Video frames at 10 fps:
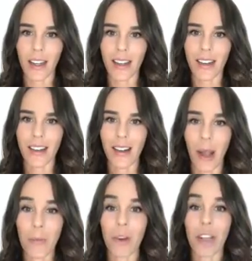you know,
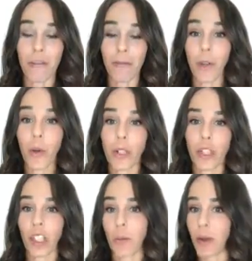I bring in fruit, which
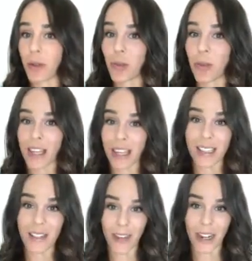is supposed to make
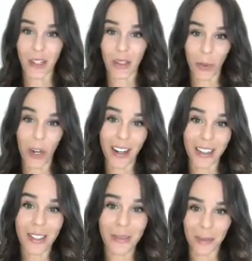yeast infections
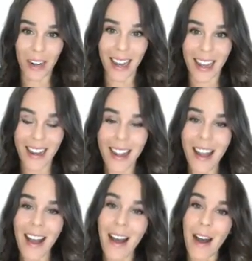worse, right?
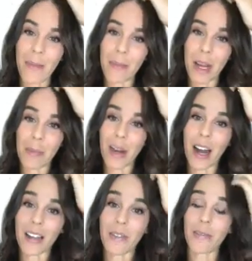But I
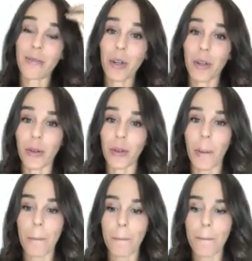brought in fruit
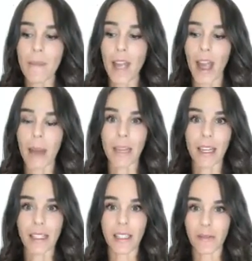and my
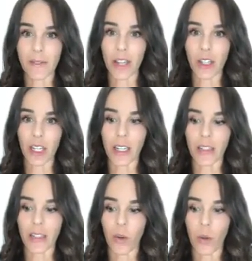yeast
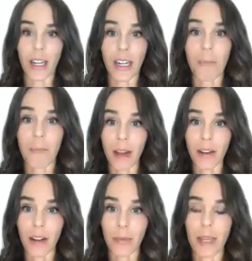infections were getting
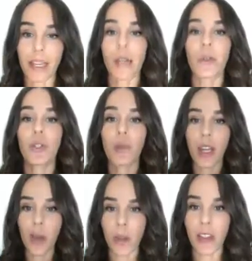better because I was
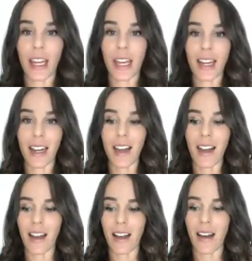doing it within,
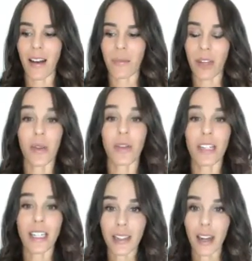you know, the
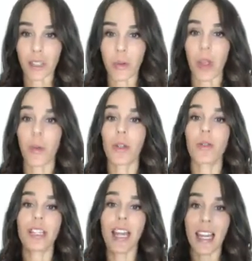detox smoothie, which
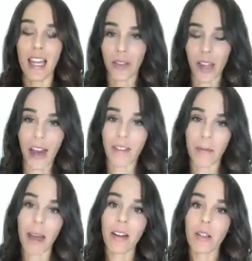was taking out the heavy
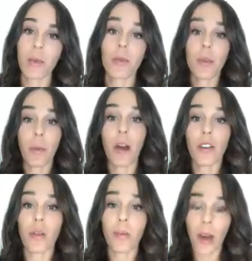metals, which was part
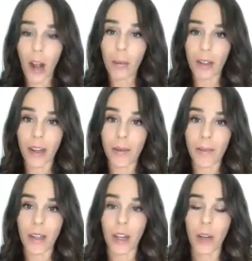of the
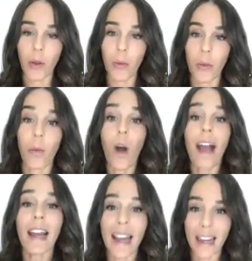problem with why
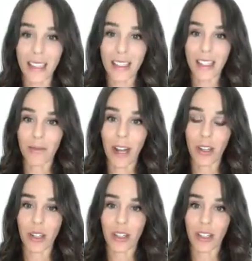I had yeast
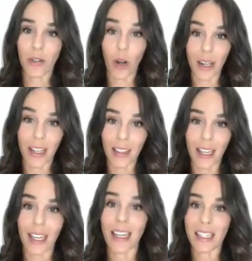infections
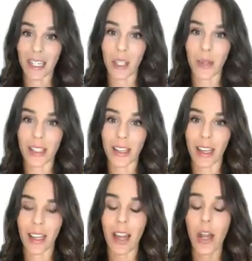chronically and
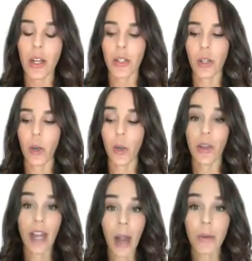continuously. So
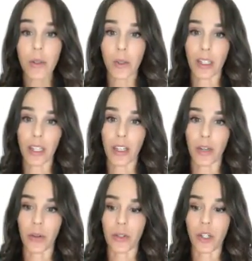that was really
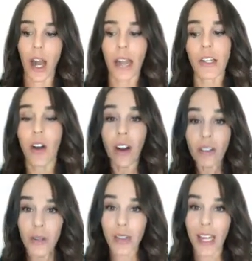huge. I should
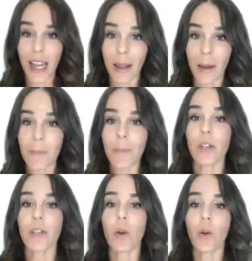also say,
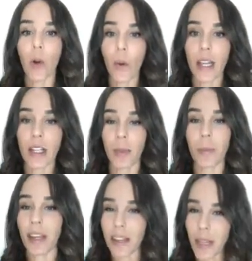so going into it,
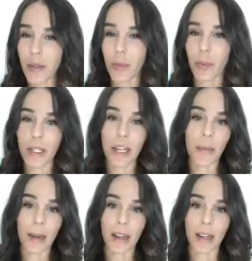because I was a
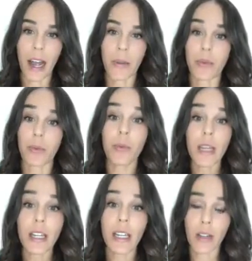pre-diabetic, I was
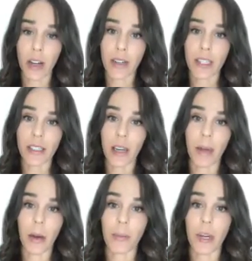really nervous
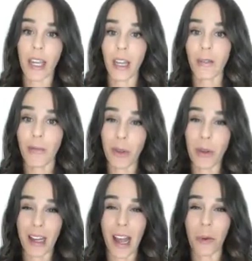about bringing in fruit
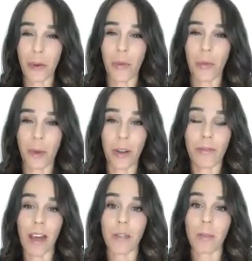and how it would
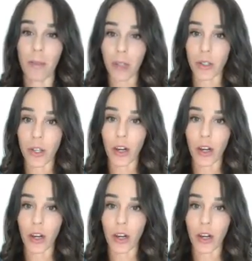affect my blood sugar.